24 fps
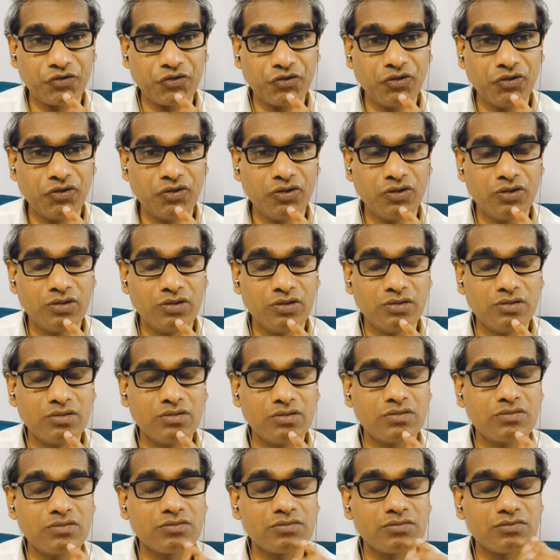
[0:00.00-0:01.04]

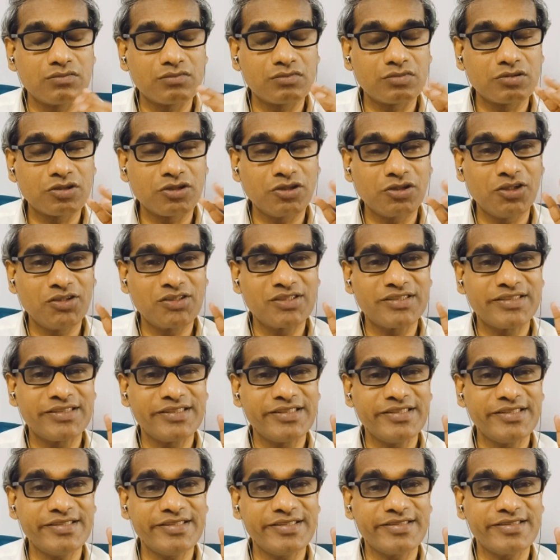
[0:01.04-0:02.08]
So God
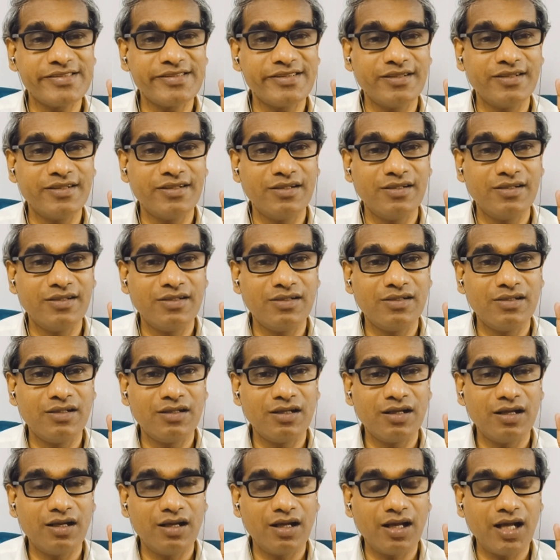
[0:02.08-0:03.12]
says,
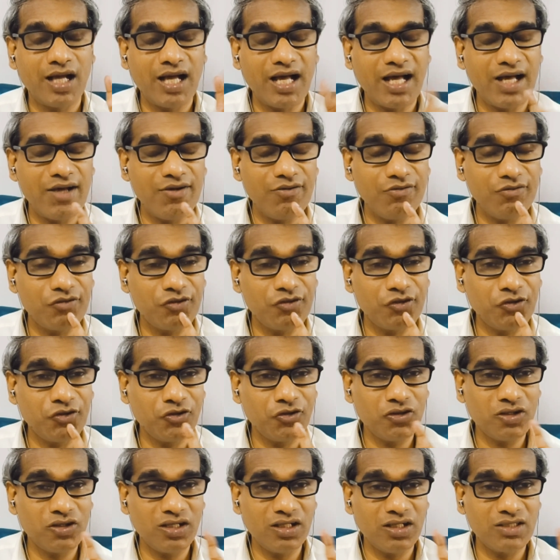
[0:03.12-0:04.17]
have
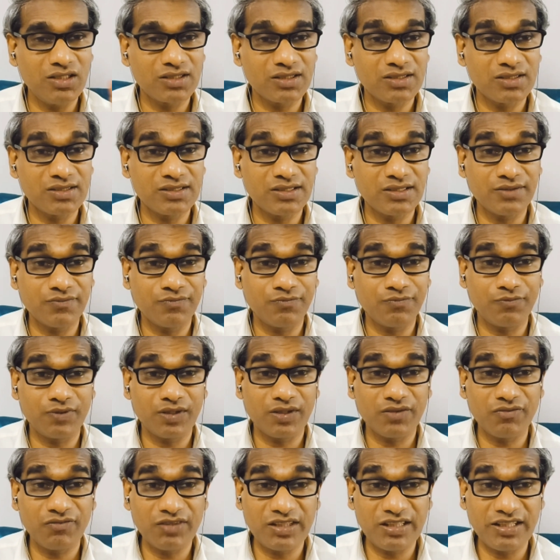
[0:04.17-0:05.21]
no relationship
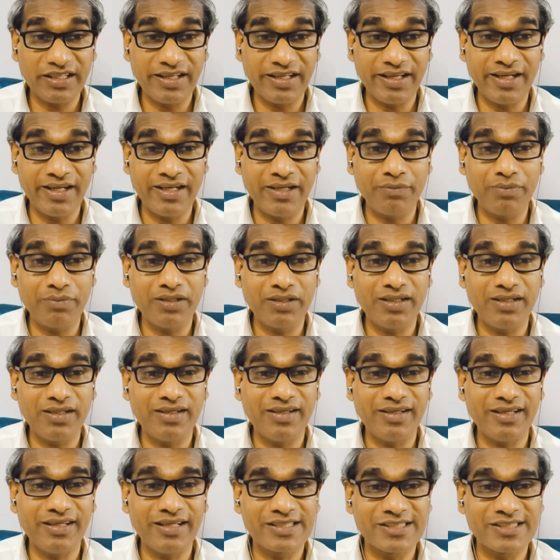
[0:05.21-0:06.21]
with anybody